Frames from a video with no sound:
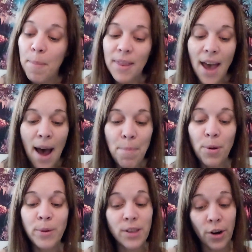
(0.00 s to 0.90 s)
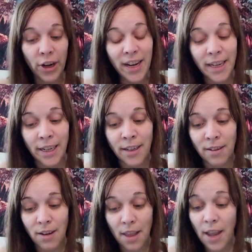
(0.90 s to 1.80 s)
But the apple was already
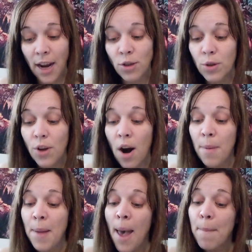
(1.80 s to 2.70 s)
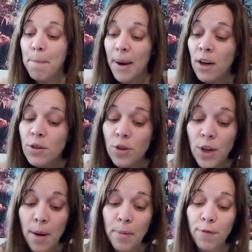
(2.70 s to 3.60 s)
eaten, and the angel's arm bared to
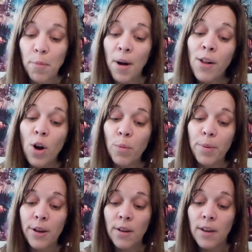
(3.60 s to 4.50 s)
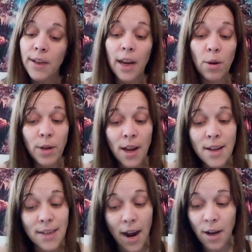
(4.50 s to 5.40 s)
drive me from all hope. Yet I would
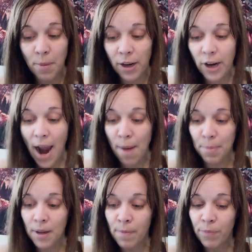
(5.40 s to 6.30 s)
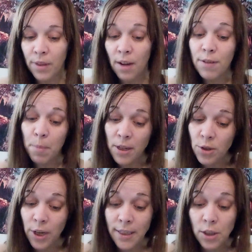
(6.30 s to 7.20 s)
die to make her happy. If the
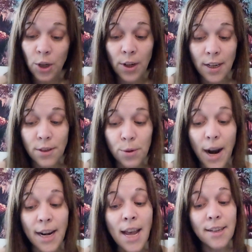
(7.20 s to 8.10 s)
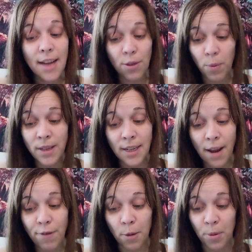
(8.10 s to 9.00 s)
monster executed his threat, death was
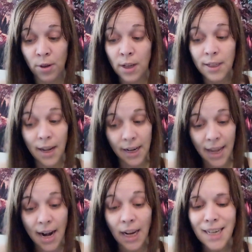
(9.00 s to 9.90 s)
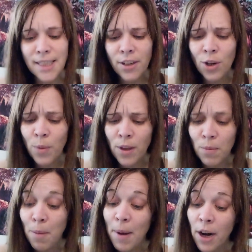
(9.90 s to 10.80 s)
inevitable. Yet again I considered whether
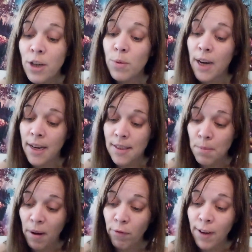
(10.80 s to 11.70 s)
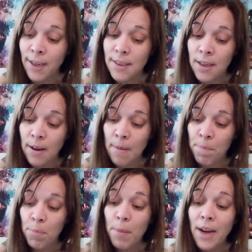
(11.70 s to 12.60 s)
my marriage would hasten my fate
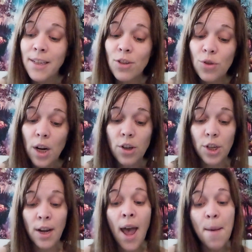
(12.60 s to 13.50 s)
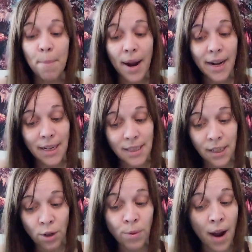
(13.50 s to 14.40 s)
my destruction might
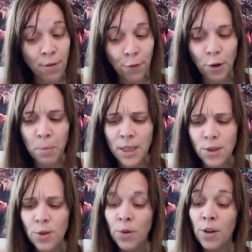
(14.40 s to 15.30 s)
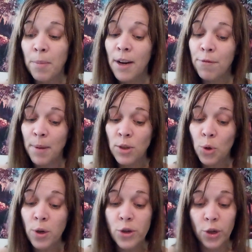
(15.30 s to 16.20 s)
indeed arrive a few months sooner, but if my
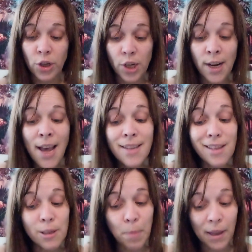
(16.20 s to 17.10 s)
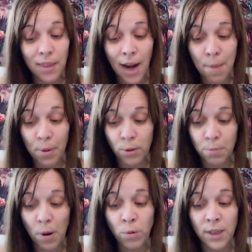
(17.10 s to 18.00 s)
torturer should suspect that I
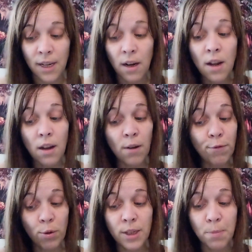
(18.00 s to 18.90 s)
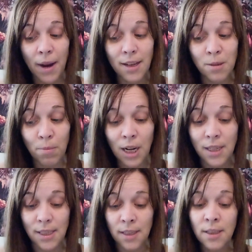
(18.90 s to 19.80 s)
postponed it, influenced by his
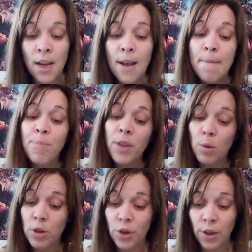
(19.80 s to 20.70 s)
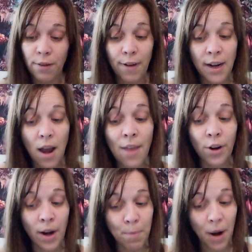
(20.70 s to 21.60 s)
menaces, he would surely find
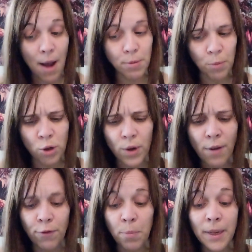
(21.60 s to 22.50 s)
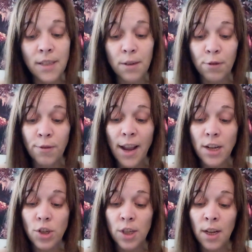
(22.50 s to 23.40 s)
other and perhaps more dreadful means of
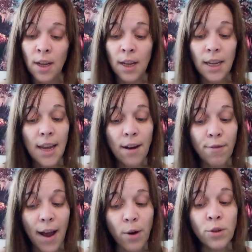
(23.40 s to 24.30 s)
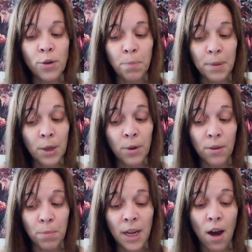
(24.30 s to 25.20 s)
revenge. He had vowed to be
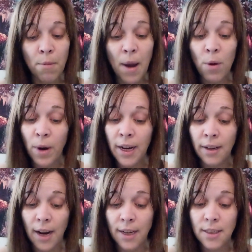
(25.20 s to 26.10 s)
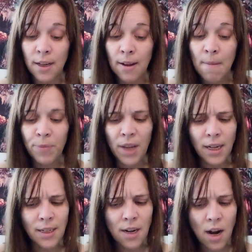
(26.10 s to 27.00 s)
with me on my wedding night,
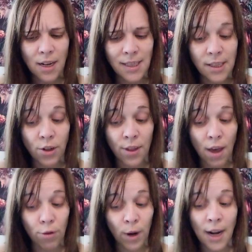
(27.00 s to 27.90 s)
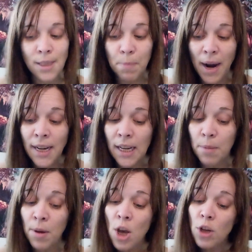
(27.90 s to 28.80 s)
yet he did not consider that threat as binding
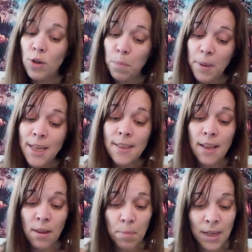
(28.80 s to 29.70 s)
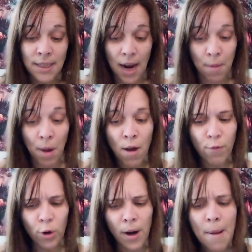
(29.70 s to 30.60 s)
him to peace in the meantime,
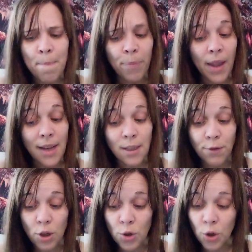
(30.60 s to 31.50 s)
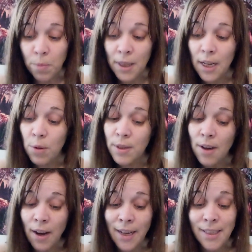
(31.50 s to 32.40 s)
for as if to shew me that he was
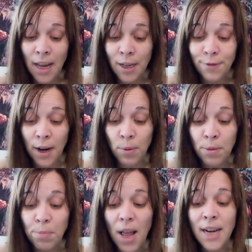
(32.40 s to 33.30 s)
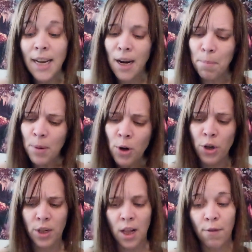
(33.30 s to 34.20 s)
not yet satisfied with blood, he had
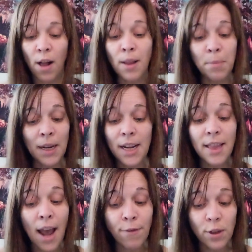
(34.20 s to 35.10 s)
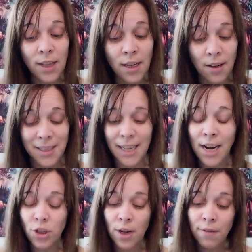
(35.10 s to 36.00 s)
murdered Clerval immediately after the
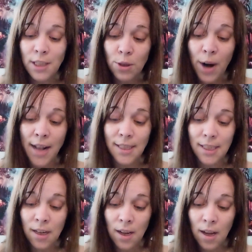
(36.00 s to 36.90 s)
enunciation of his threats.